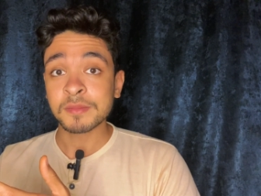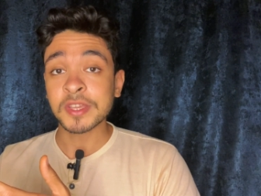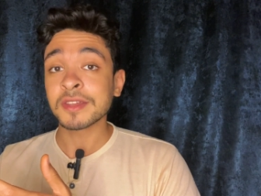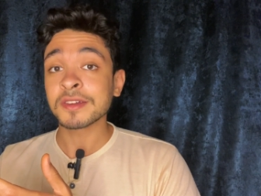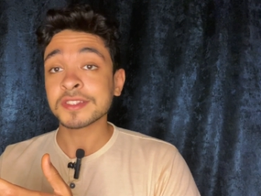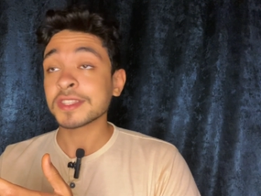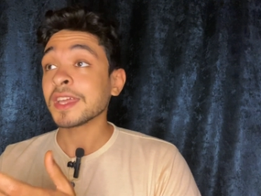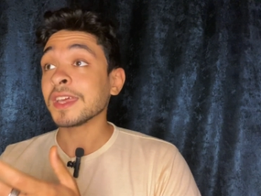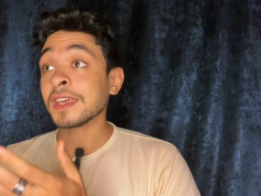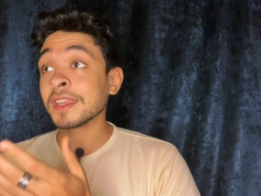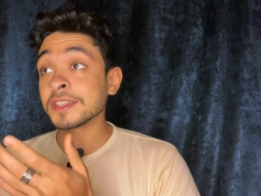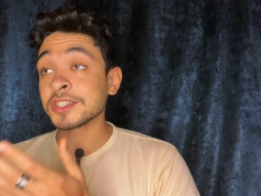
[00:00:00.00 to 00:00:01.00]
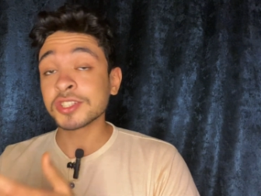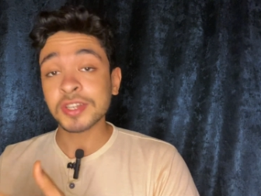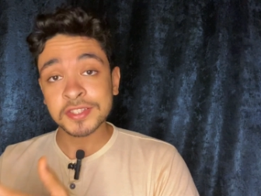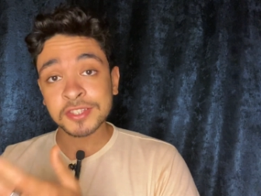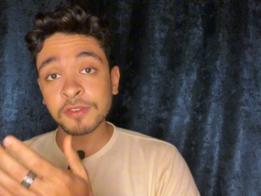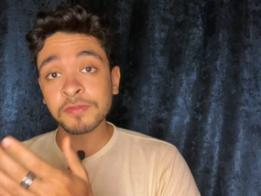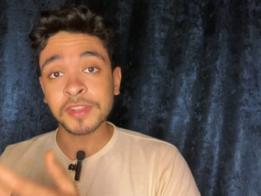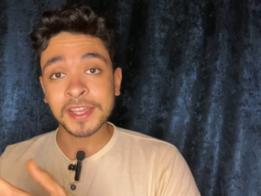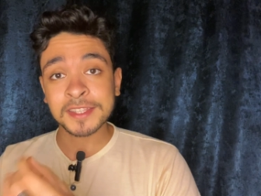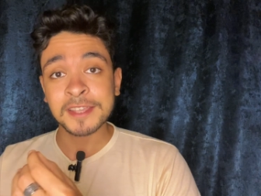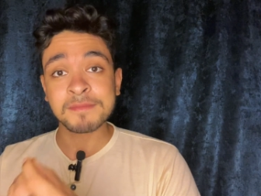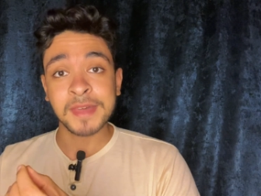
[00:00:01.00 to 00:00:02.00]
because it is just
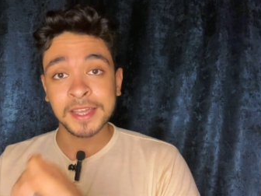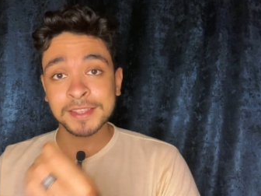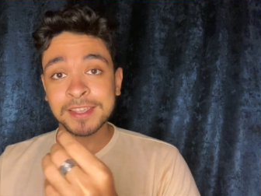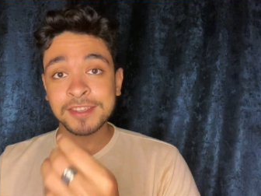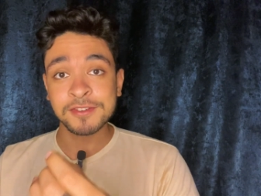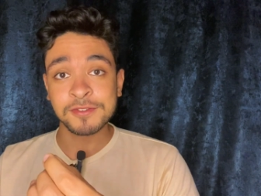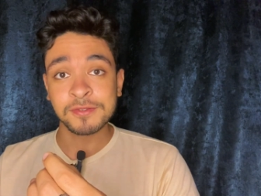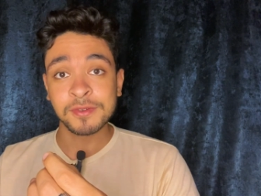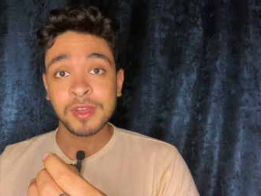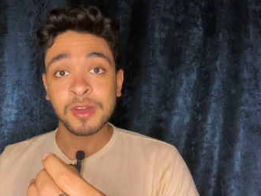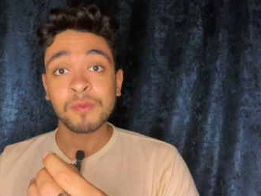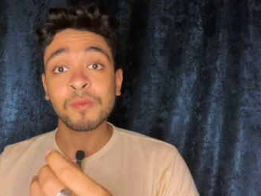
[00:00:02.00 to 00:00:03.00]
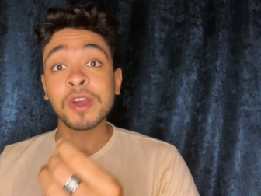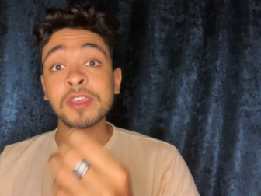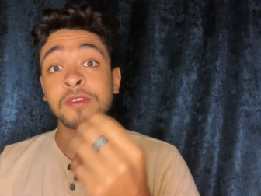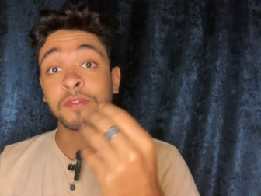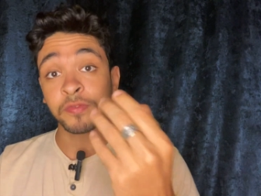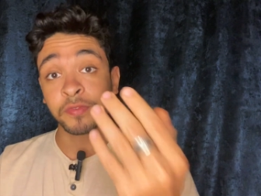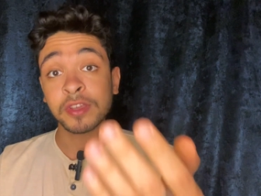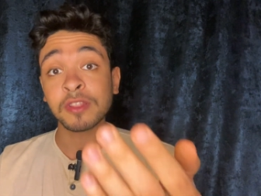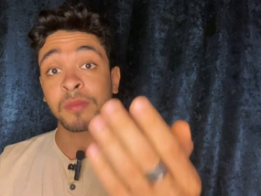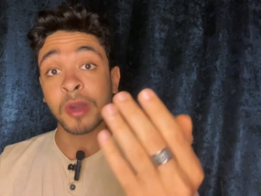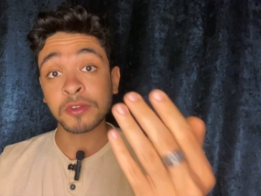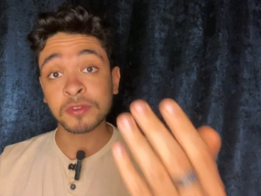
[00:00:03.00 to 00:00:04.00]
reflecting back to you what you feel
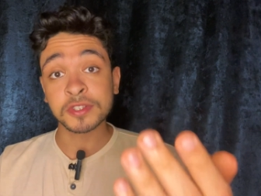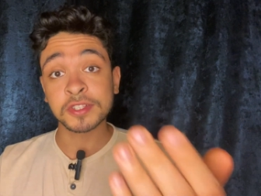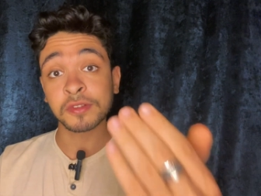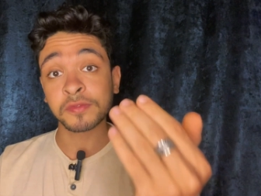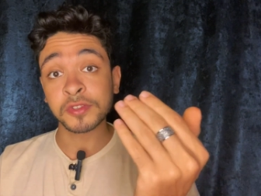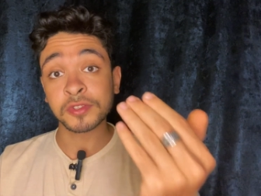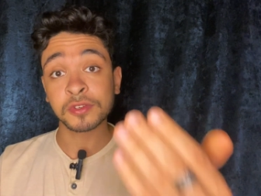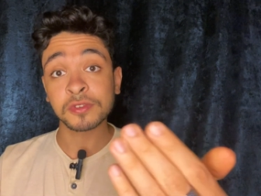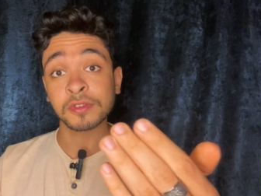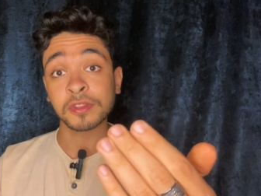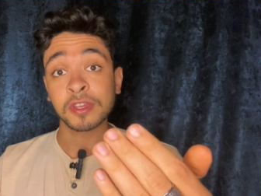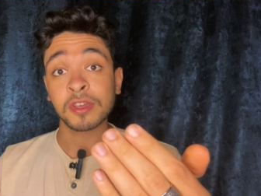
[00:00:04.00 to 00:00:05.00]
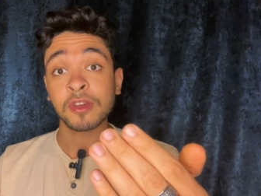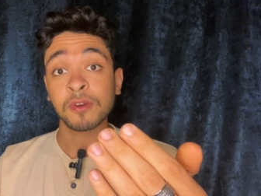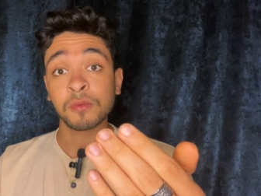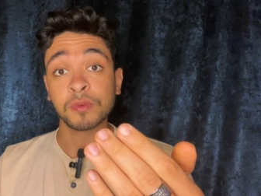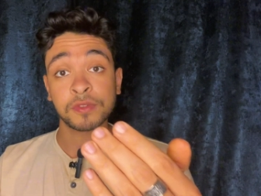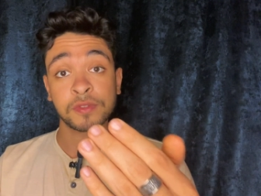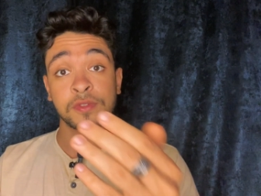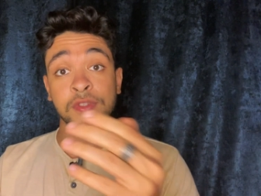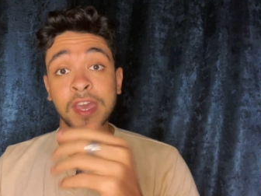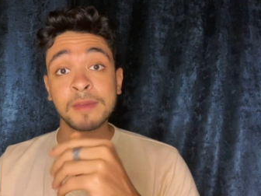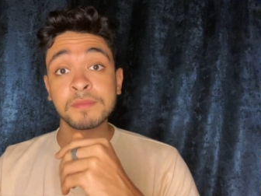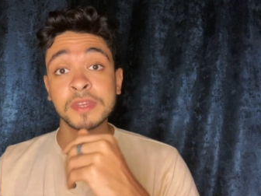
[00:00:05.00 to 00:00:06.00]
about yourself internally, whether
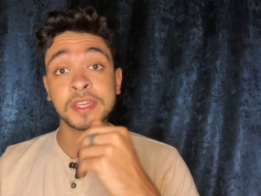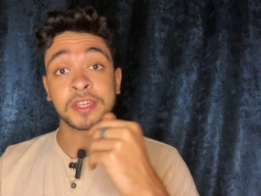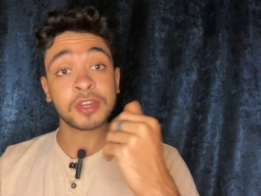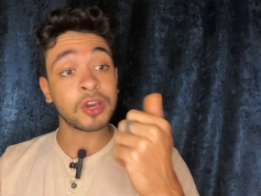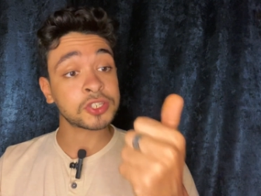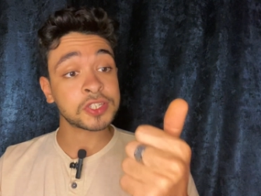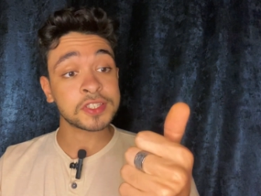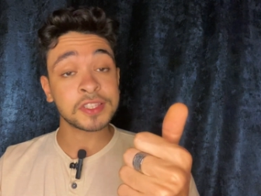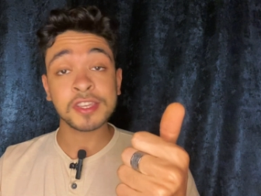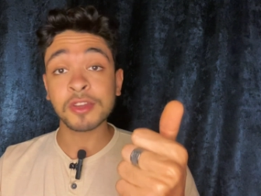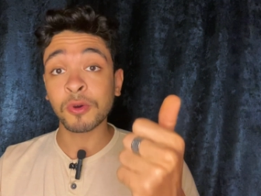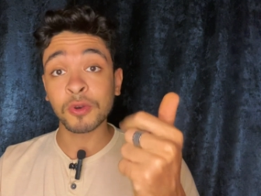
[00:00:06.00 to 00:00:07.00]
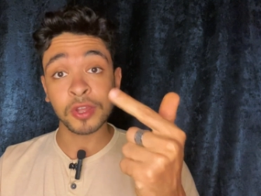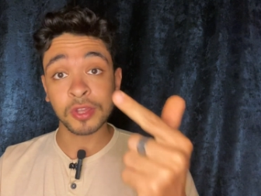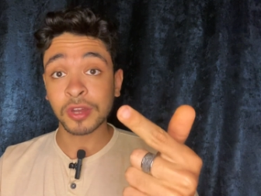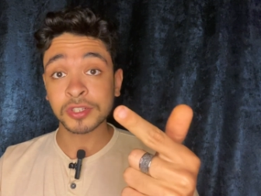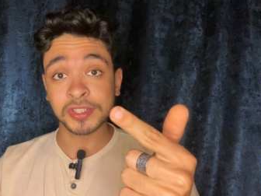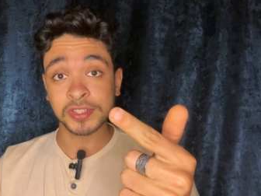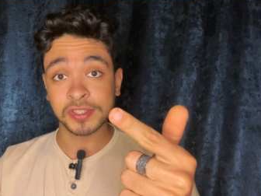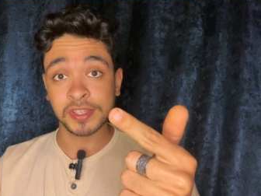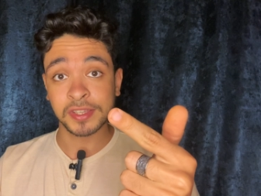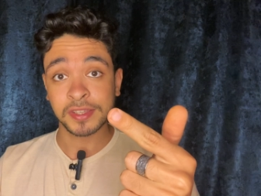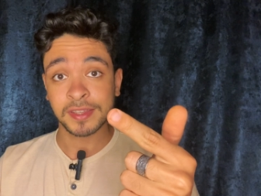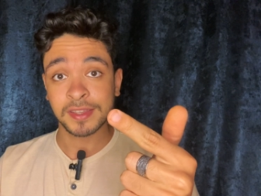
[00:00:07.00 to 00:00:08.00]
that be consciously or unconsciously.